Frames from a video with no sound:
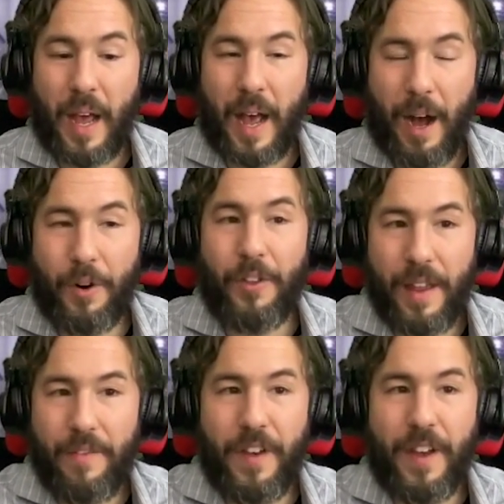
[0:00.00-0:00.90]
how do
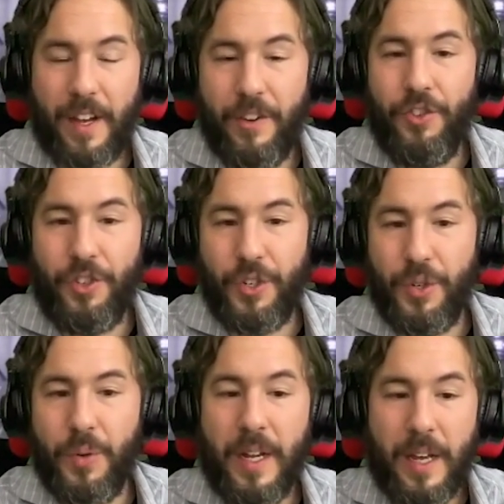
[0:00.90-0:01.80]
they fit
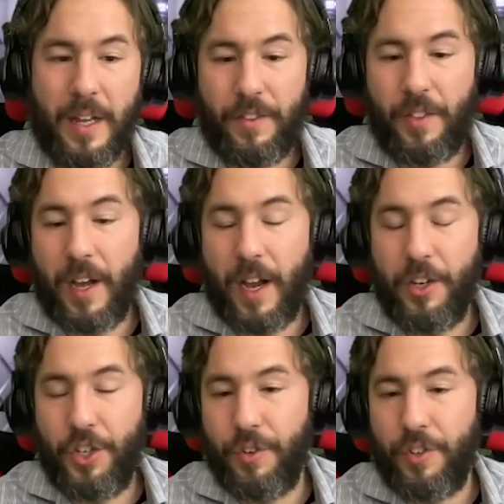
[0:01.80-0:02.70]
into
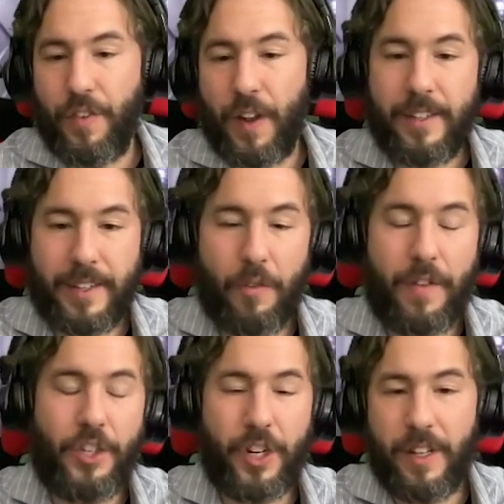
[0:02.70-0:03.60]
issues of like
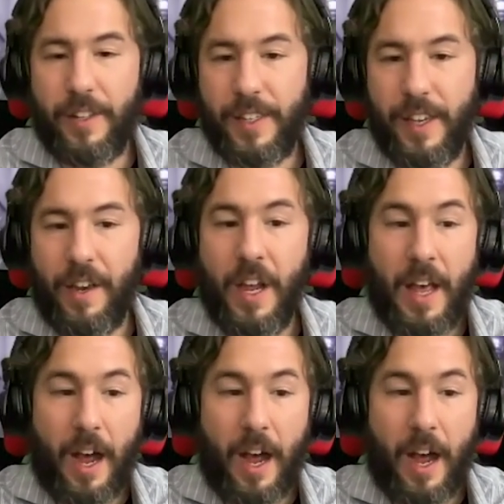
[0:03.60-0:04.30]
salvation and sin?